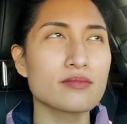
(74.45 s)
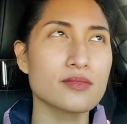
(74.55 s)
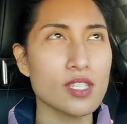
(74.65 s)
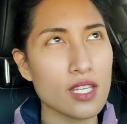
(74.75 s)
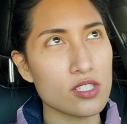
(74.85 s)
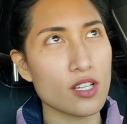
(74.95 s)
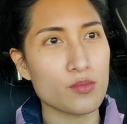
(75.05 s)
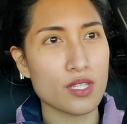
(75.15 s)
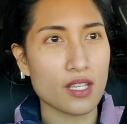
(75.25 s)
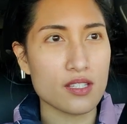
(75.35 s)
side
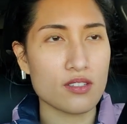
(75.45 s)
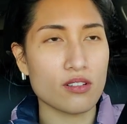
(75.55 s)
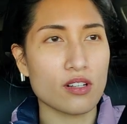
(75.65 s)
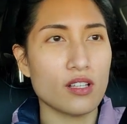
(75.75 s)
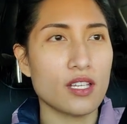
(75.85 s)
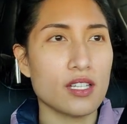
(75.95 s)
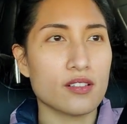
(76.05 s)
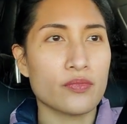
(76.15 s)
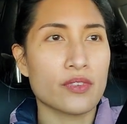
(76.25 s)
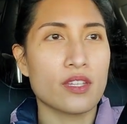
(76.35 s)
jobs, I guess you could call it,
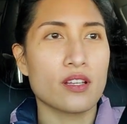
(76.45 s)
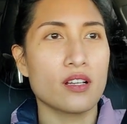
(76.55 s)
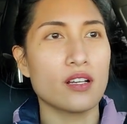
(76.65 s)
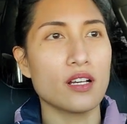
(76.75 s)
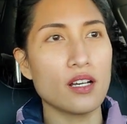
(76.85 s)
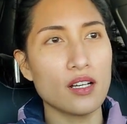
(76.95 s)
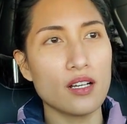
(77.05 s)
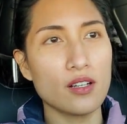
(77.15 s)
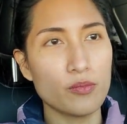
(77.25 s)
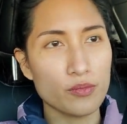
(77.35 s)

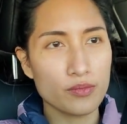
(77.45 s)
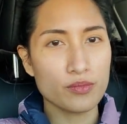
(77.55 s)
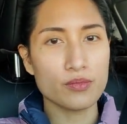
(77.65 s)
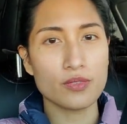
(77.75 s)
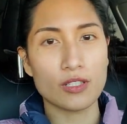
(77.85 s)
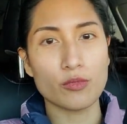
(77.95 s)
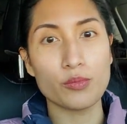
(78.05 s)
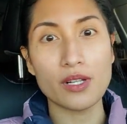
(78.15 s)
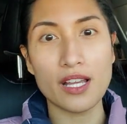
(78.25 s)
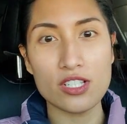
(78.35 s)
like
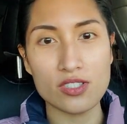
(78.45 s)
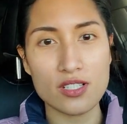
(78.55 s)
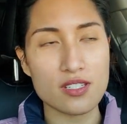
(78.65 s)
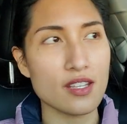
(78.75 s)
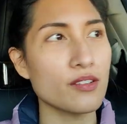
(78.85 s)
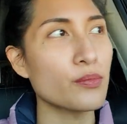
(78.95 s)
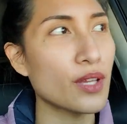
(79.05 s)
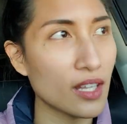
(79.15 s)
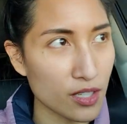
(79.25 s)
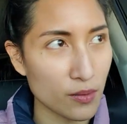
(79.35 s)
mobile hydration. But
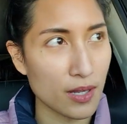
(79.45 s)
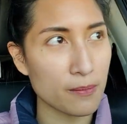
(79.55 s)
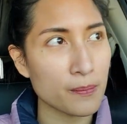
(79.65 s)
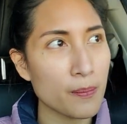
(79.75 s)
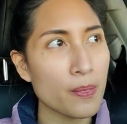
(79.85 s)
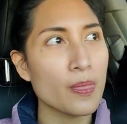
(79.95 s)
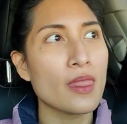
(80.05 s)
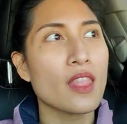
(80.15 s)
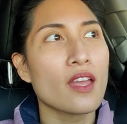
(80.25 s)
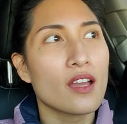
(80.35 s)
anyway,
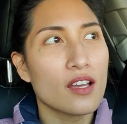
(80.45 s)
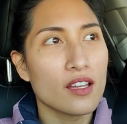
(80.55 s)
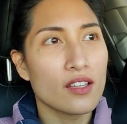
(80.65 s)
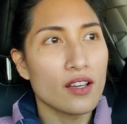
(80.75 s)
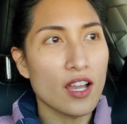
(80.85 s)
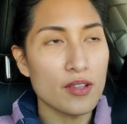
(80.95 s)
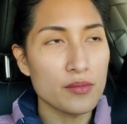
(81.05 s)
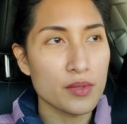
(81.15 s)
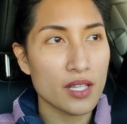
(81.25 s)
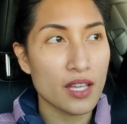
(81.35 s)

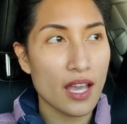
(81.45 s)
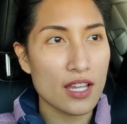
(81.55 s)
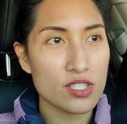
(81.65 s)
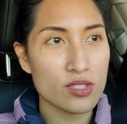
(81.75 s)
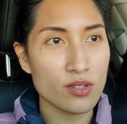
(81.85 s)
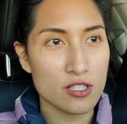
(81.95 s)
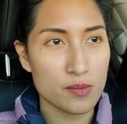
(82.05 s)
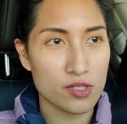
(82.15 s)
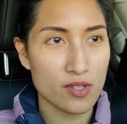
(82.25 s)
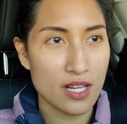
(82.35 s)
I'm at 2
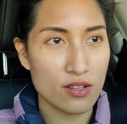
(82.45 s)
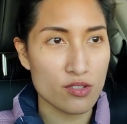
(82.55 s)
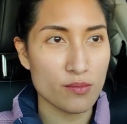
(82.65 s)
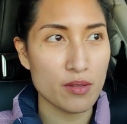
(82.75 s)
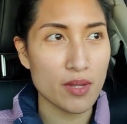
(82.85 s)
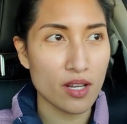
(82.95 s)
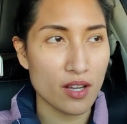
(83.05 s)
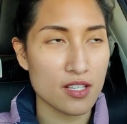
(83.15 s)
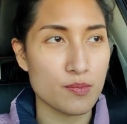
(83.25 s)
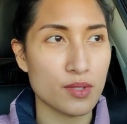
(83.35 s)
hospitals right now. So my main
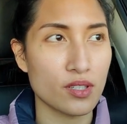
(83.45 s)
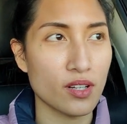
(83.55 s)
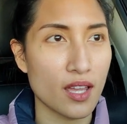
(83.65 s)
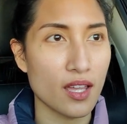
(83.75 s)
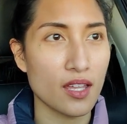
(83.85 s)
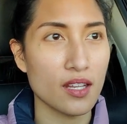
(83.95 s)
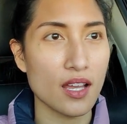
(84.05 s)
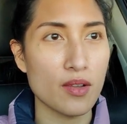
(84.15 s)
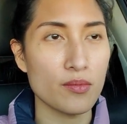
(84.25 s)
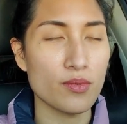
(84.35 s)
hospital, and
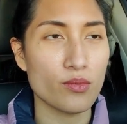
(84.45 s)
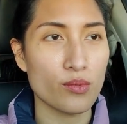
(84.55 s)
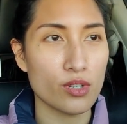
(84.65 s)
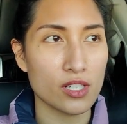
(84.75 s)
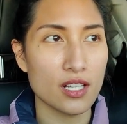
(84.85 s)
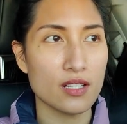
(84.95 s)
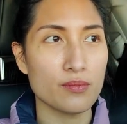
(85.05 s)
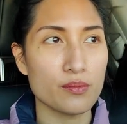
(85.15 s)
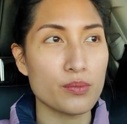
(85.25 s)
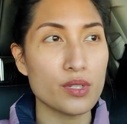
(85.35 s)
I'm working at
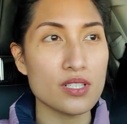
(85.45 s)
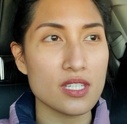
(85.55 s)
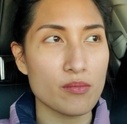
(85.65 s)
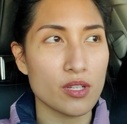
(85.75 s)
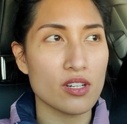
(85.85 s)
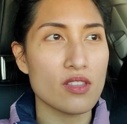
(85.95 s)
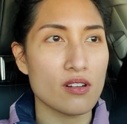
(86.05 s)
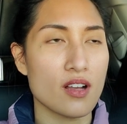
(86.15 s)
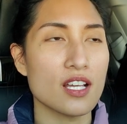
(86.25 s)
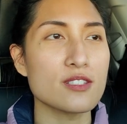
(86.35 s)
per diem at another
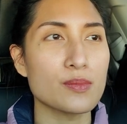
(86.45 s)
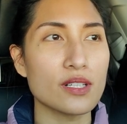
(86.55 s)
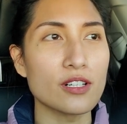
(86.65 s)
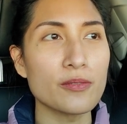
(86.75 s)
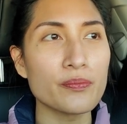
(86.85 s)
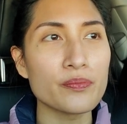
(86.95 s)
hospital.